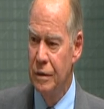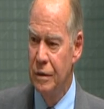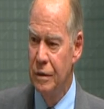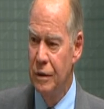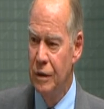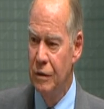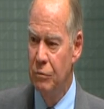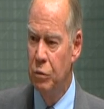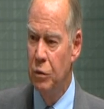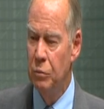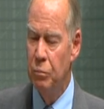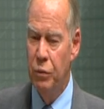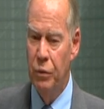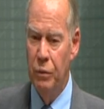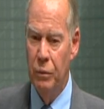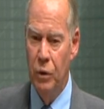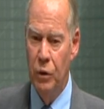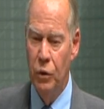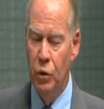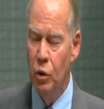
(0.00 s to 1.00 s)
You've put
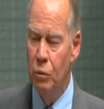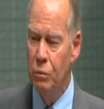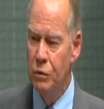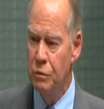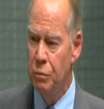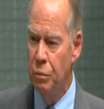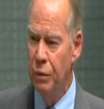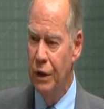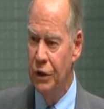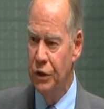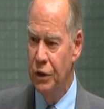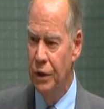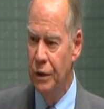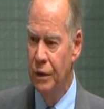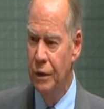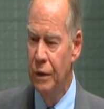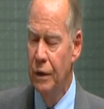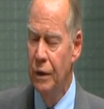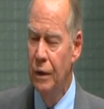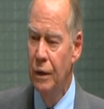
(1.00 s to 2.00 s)
enormous pressure
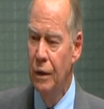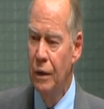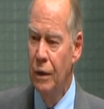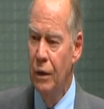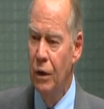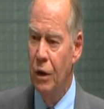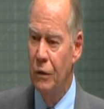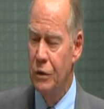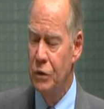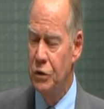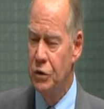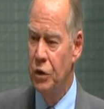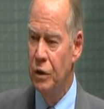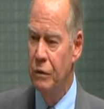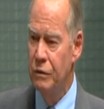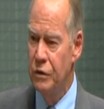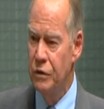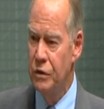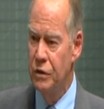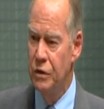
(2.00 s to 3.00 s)
on the
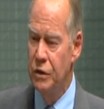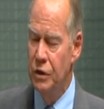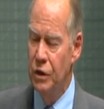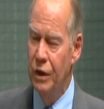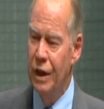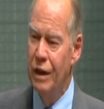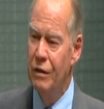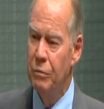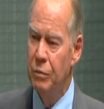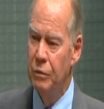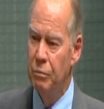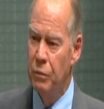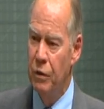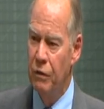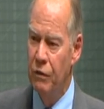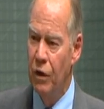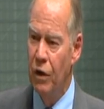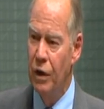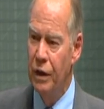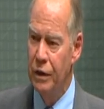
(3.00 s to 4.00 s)
services you have
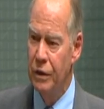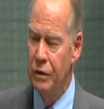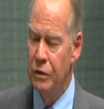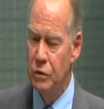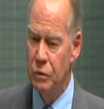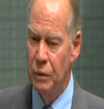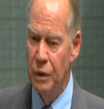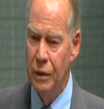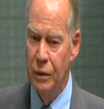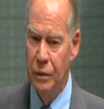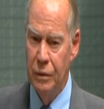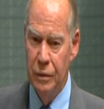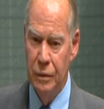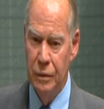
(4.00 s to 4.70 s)
provided as well.